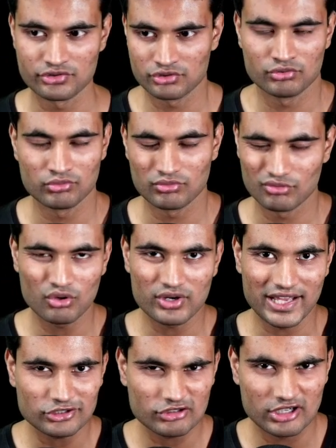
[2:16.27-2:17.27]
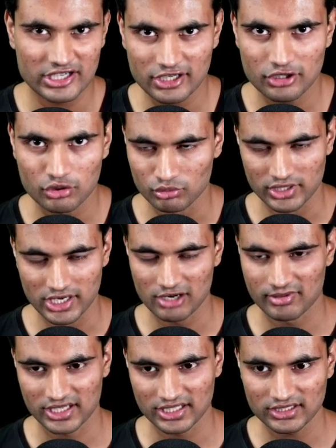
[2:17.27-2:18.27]
You don't actually need to do that,
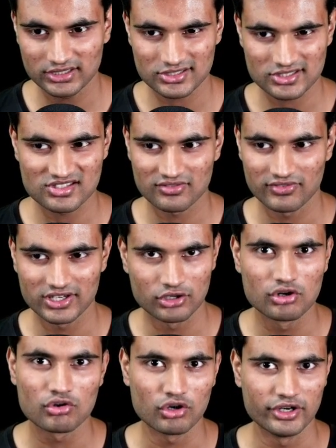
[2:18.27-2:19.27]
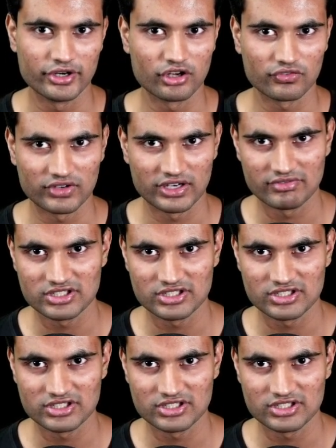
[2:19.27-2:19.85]
but I think this is a very good quality of life